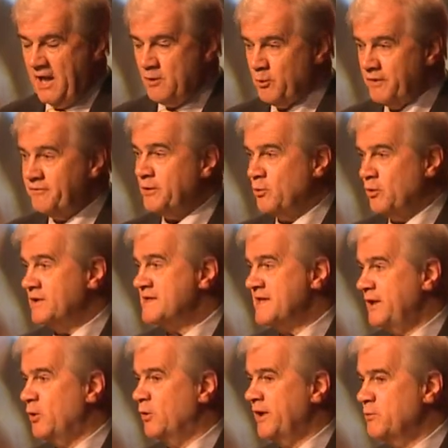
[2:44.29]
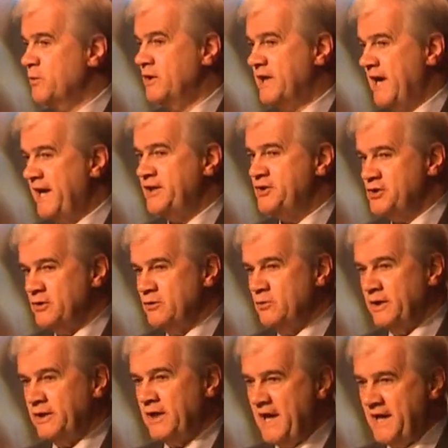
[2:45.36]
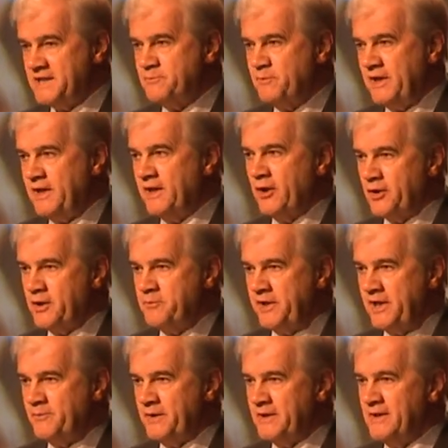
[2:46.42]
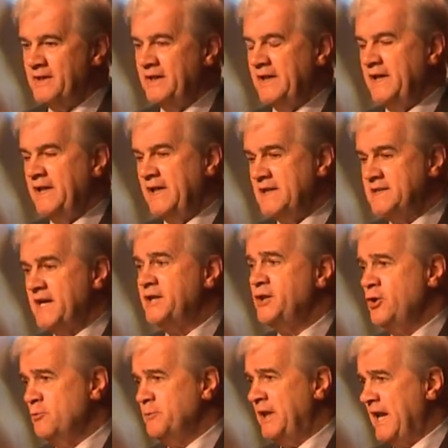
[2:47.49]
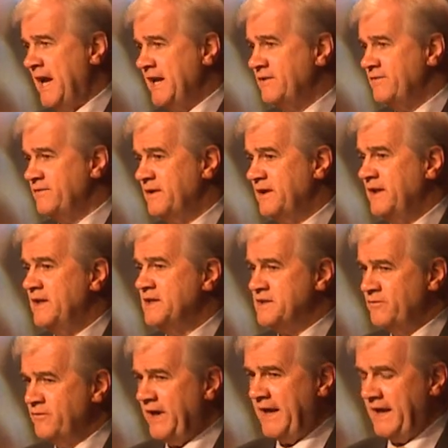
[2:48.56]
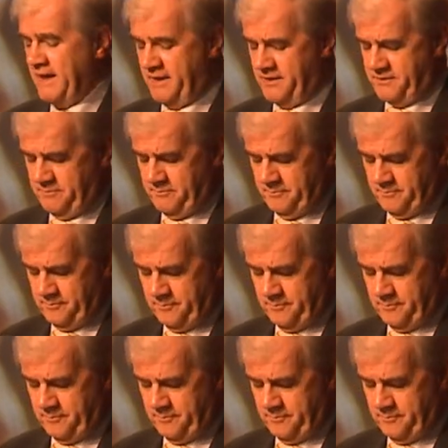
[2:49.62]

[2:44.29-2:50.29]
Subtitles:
And one of the ones I know that will guide you and guides me and other people is that human life is inviolate.